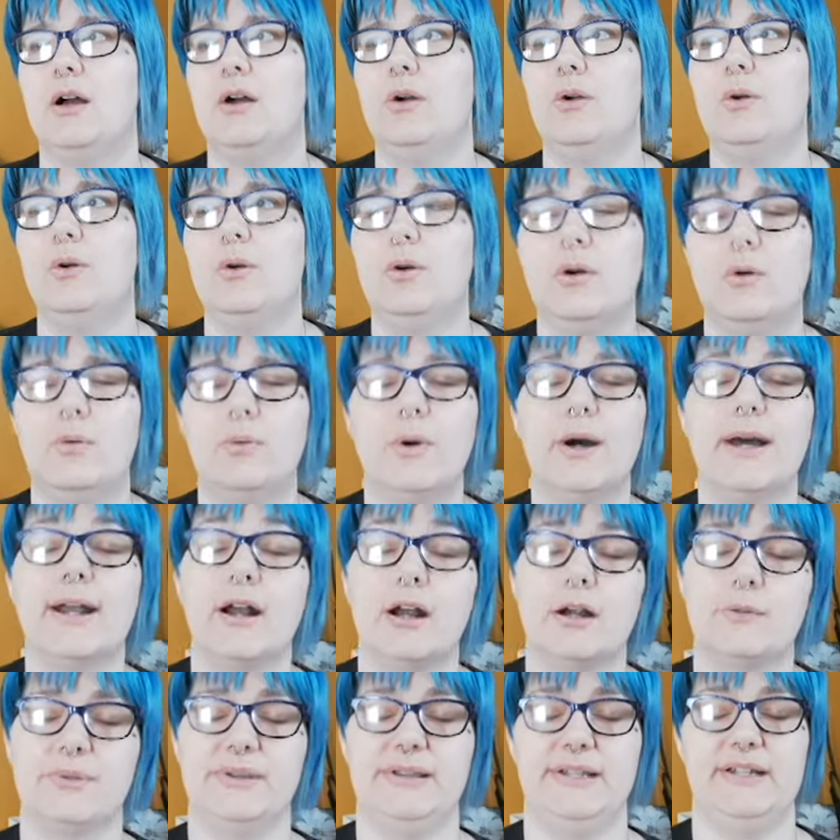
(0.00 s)
what
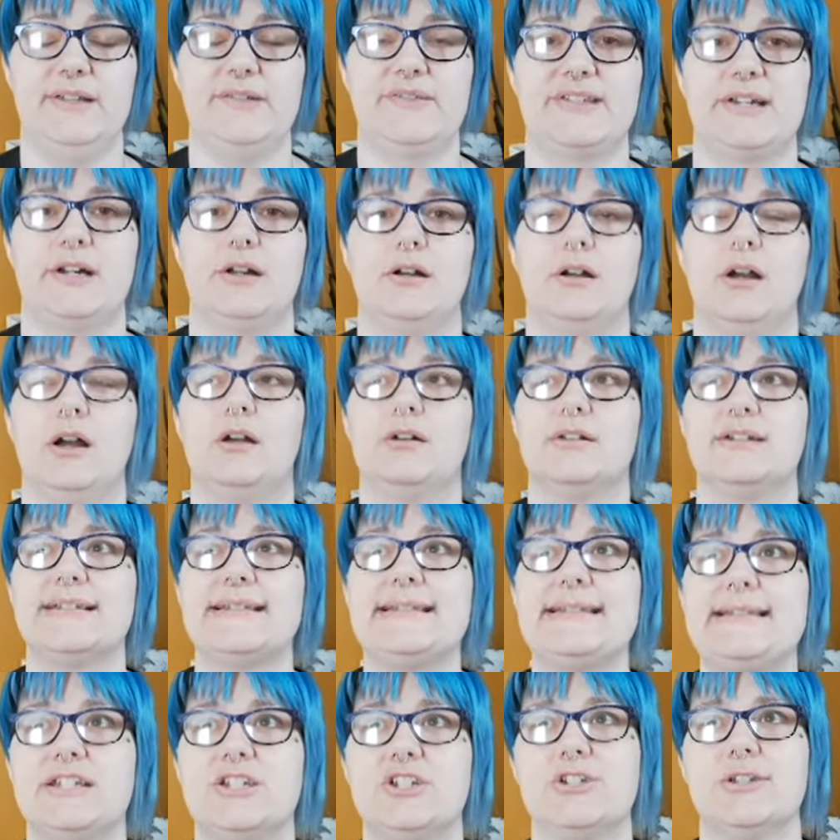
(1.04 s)
our beliefs are, our
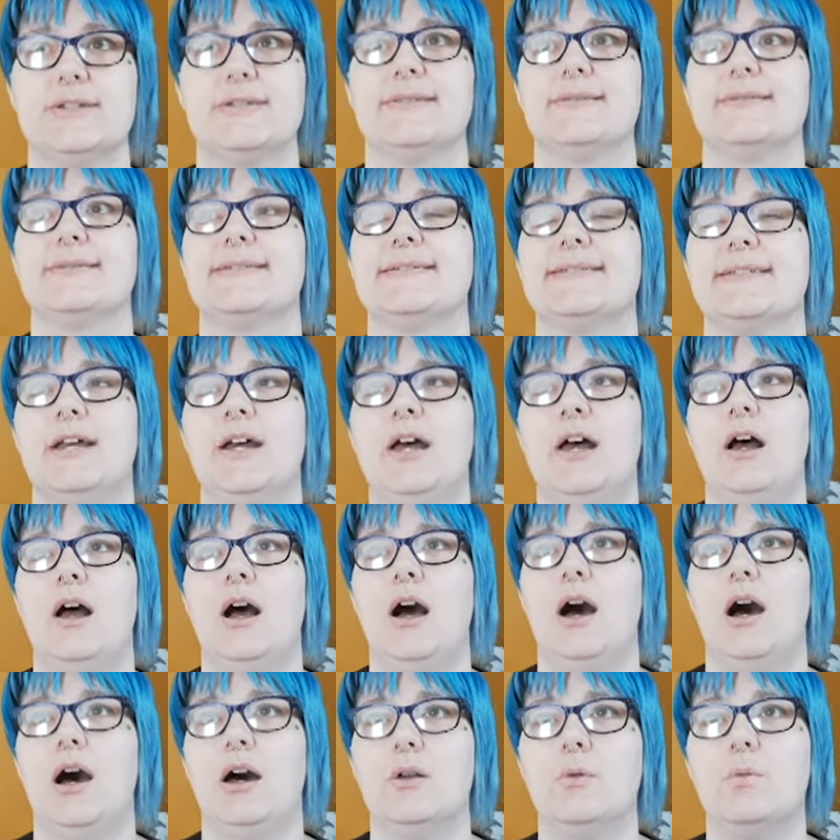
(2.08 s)
decisions
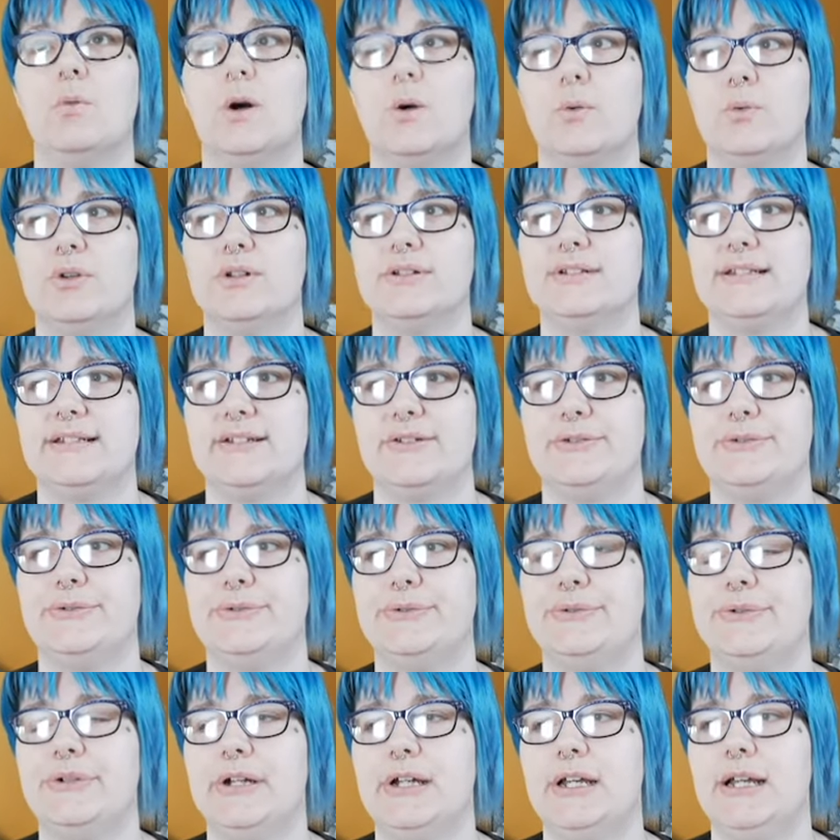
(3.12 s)
on what we'll
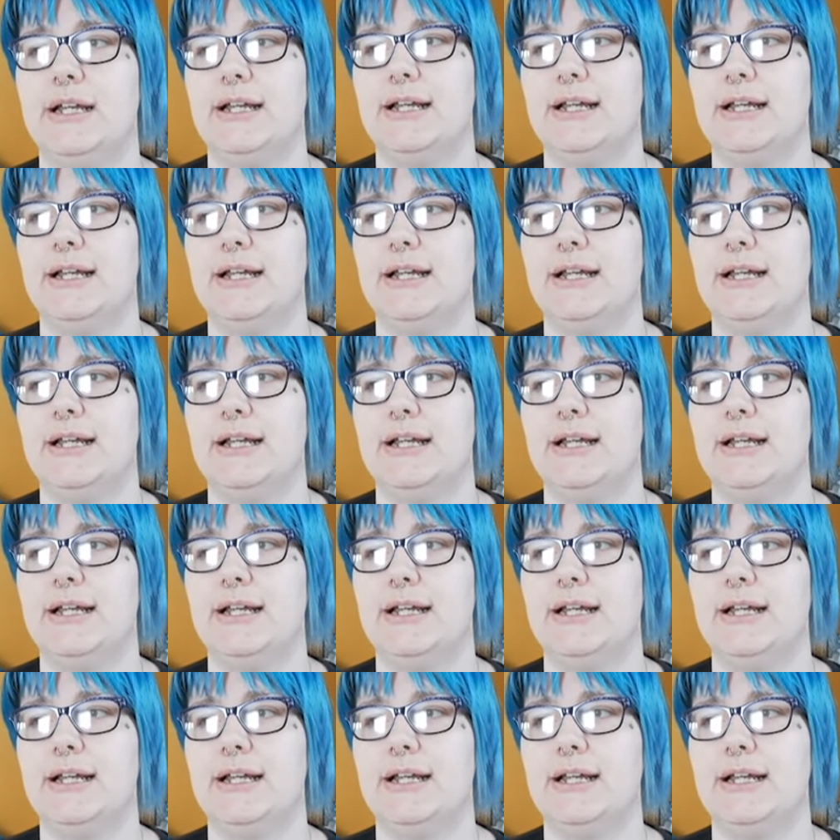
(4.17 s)
do